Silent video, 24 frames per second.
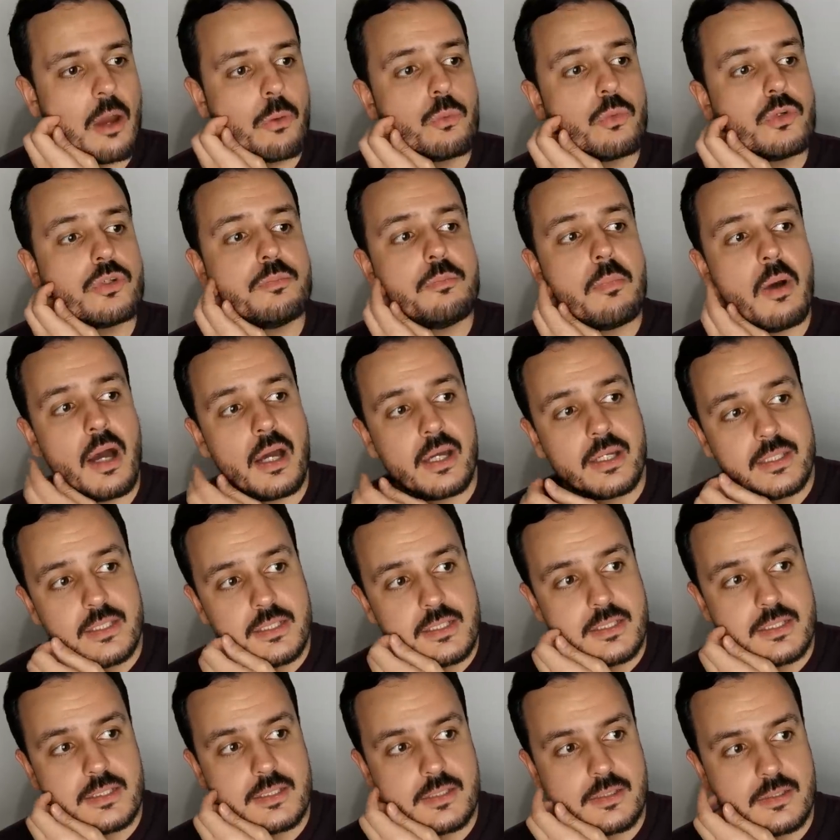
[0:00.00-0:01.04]
I would buy
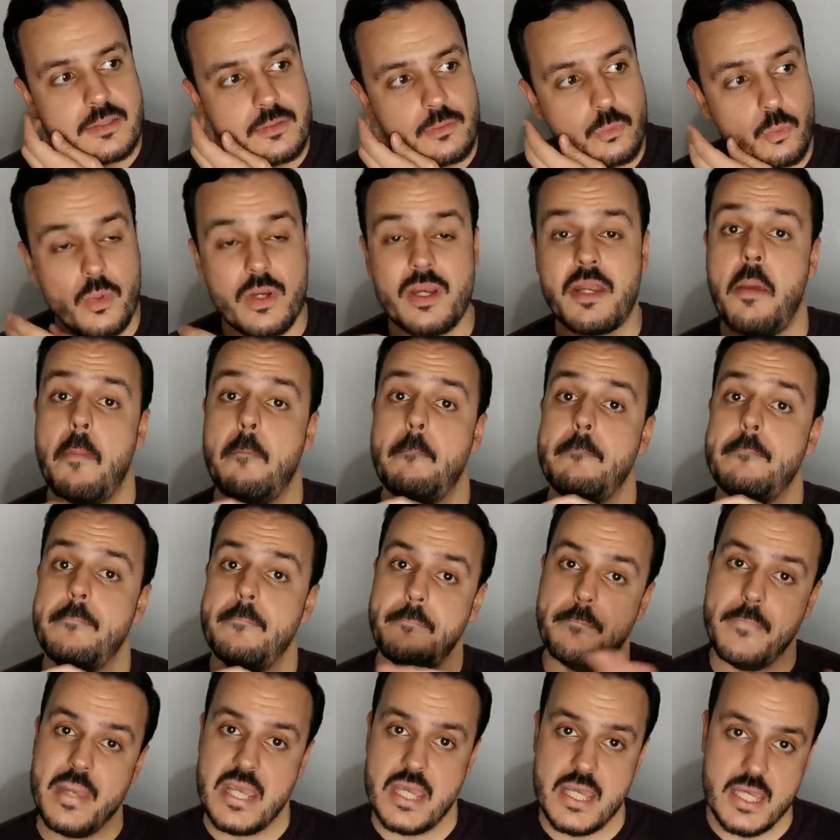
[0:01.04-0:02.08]
it with a
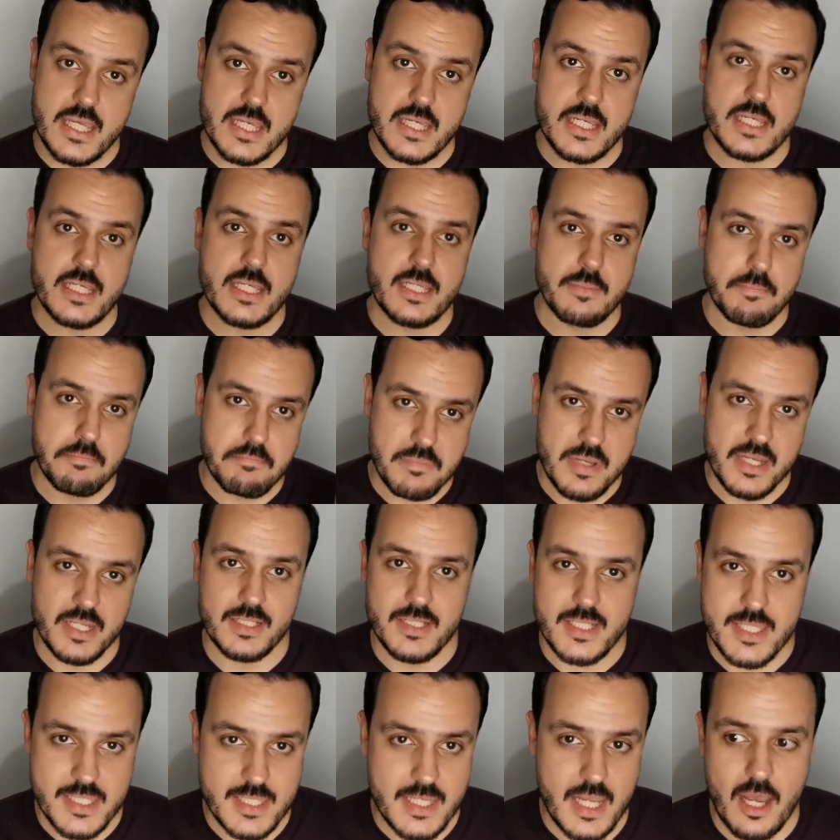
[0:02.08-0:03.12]
big,
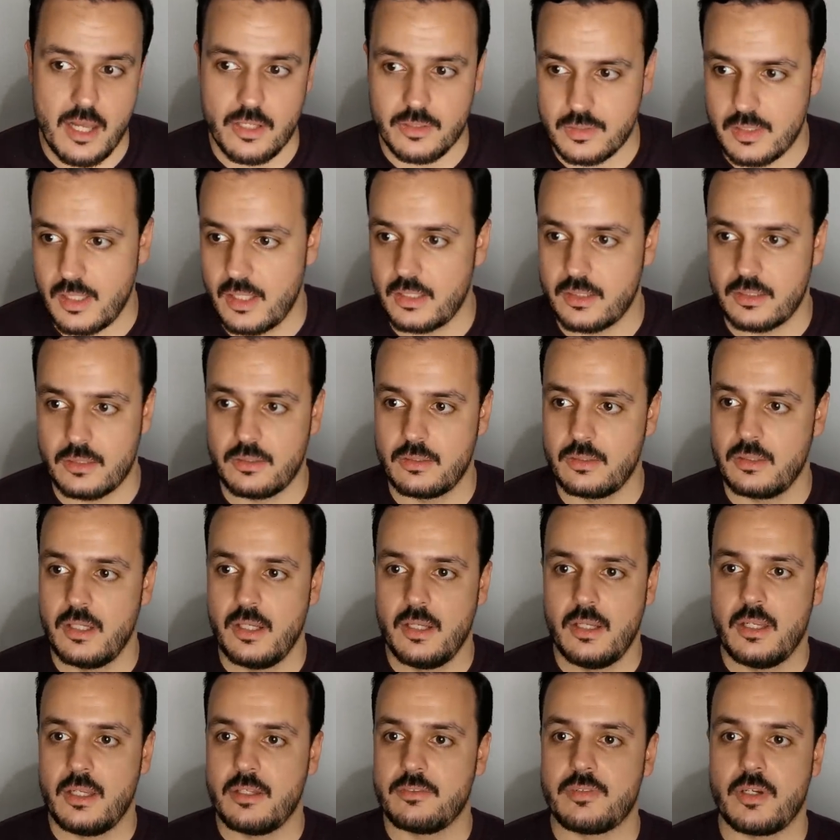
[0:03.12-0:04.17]
big discount, like
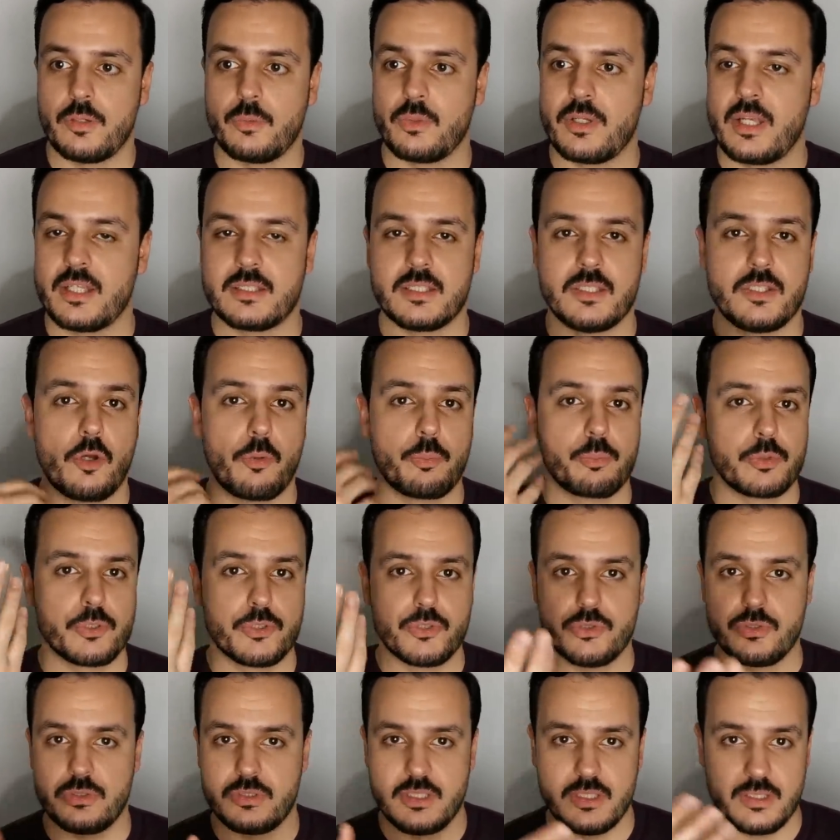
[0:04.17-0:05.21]
if I would get an
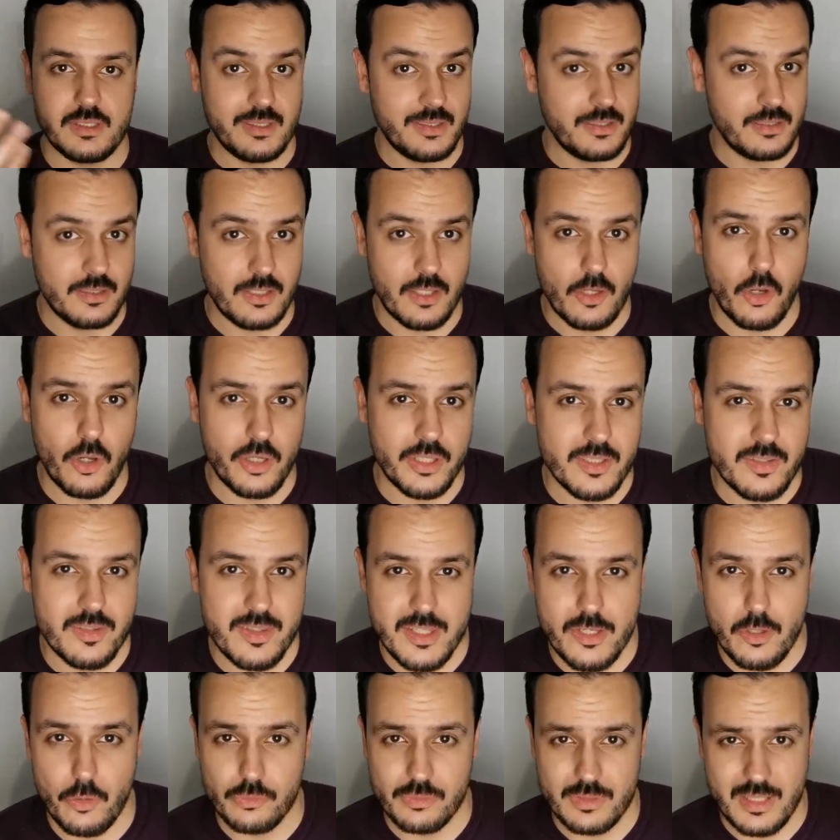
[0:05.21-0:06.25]
opportunity in the, in
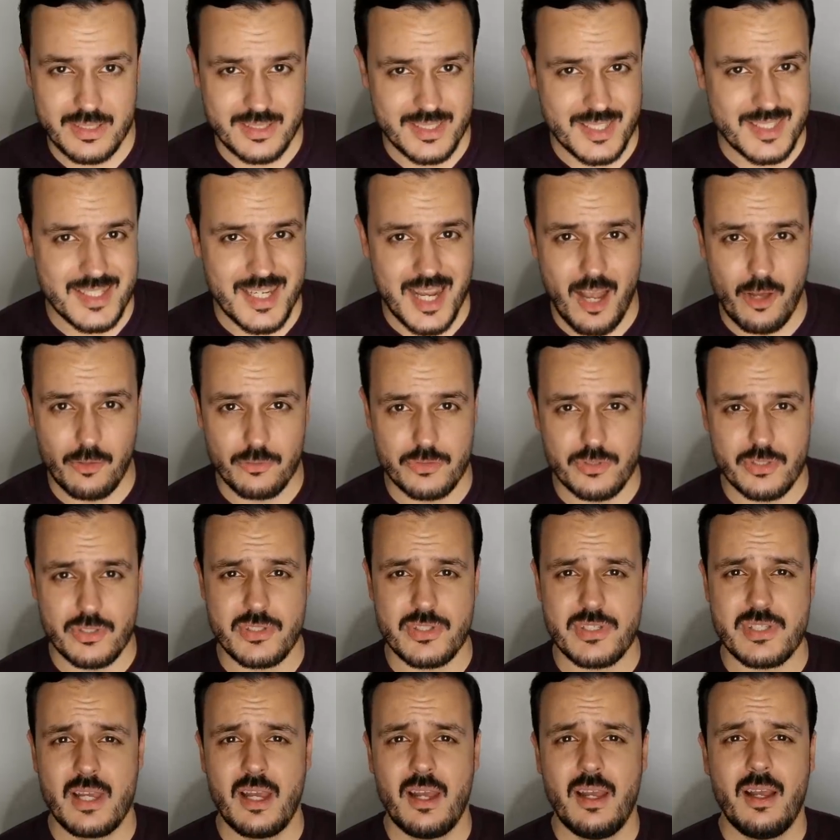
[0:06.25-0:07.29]
the online
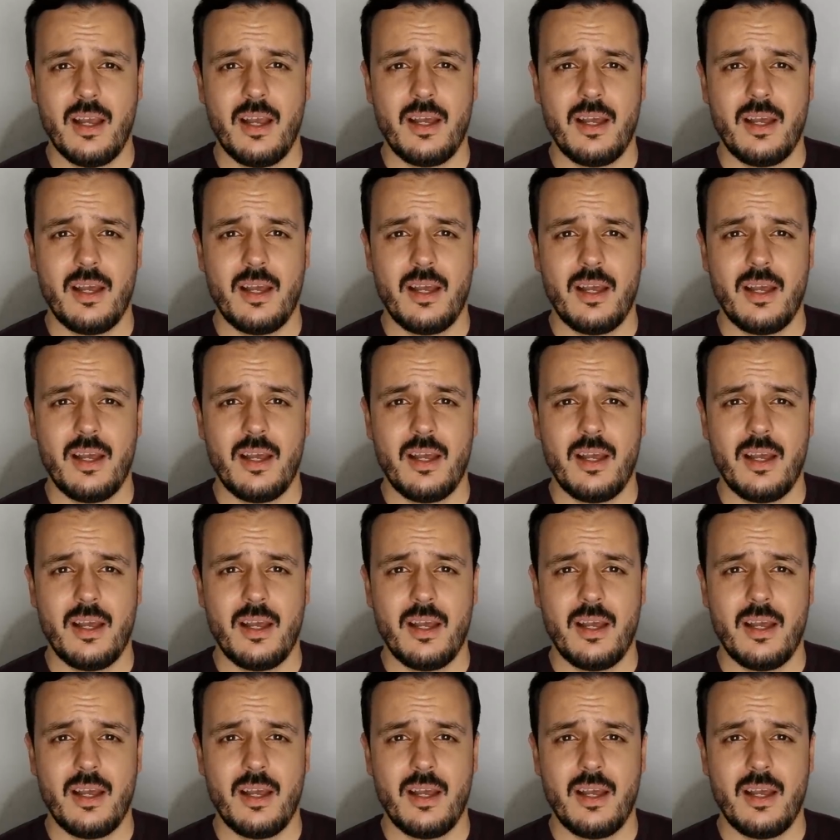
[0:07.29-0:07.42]
discounters,